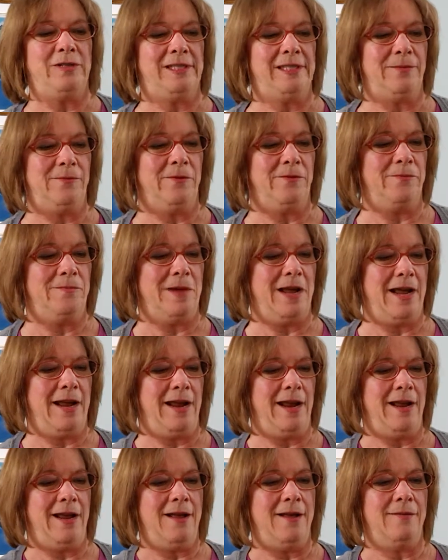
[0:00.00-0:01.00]
some of
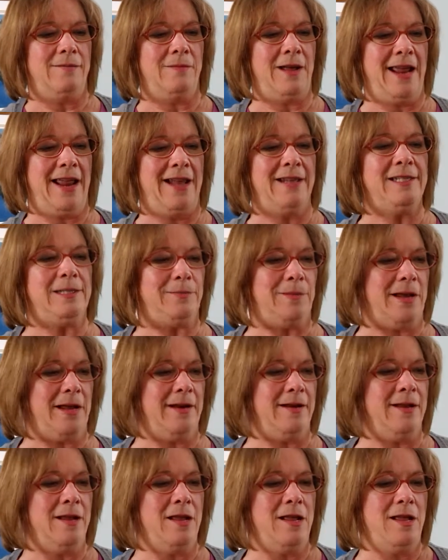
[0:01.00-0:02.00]
my hand
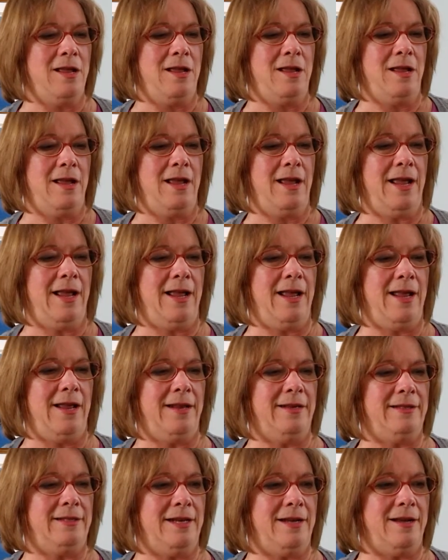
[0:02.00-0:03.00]
spun.
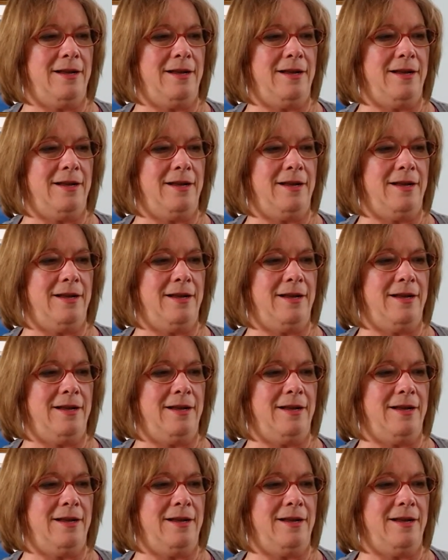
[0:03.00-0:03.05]
And